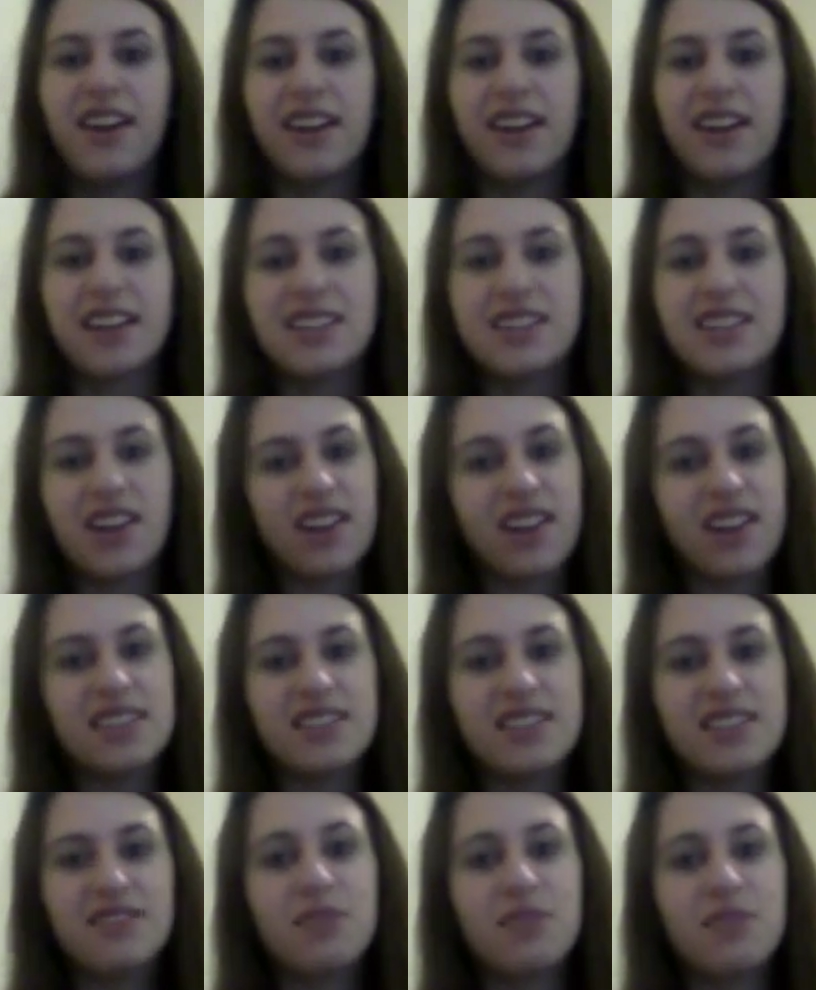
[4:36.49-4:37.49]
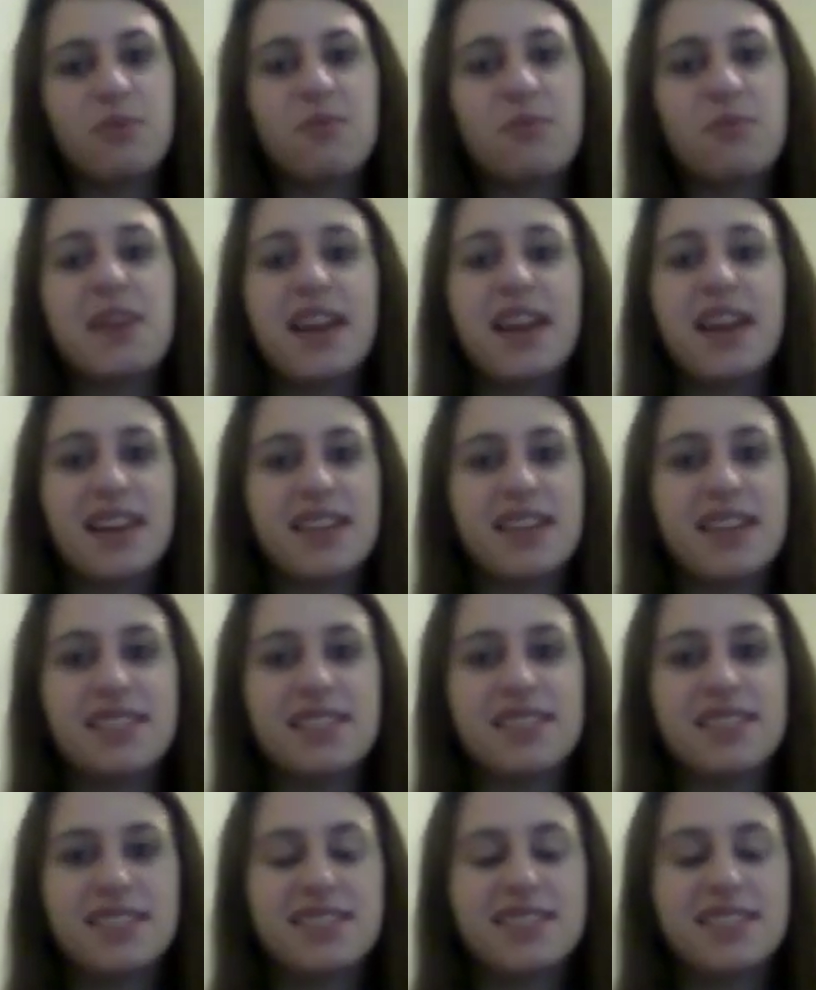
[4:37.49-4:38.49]
right, there are different
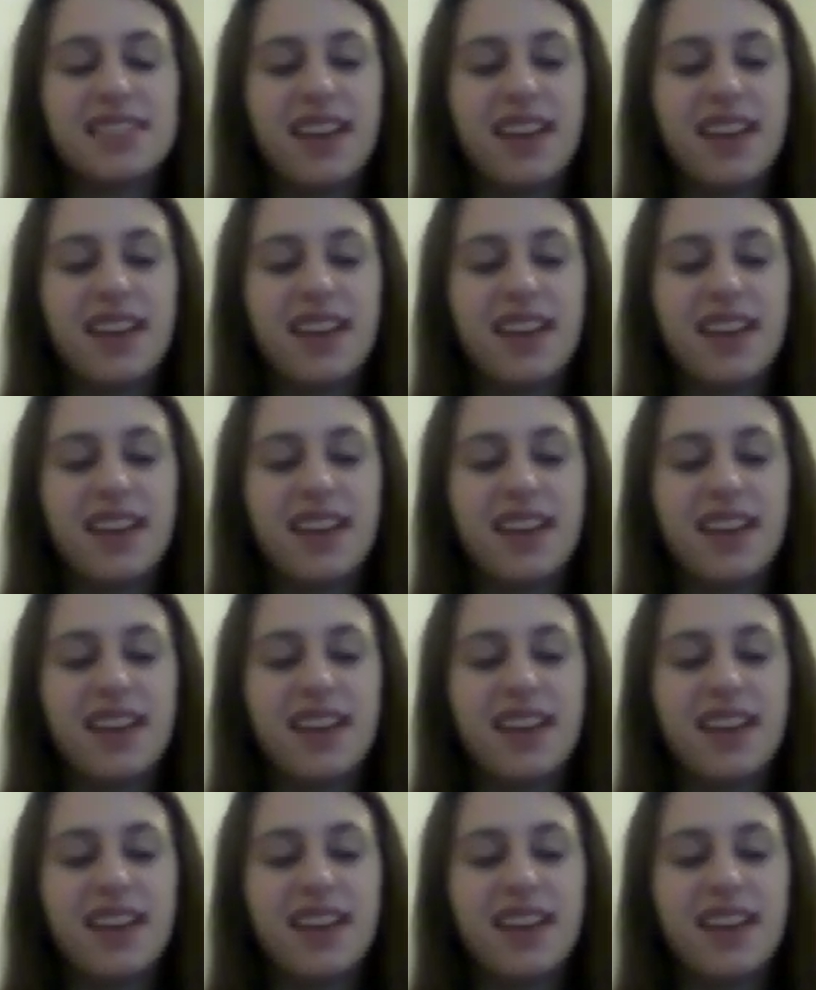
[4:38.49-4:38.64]
ways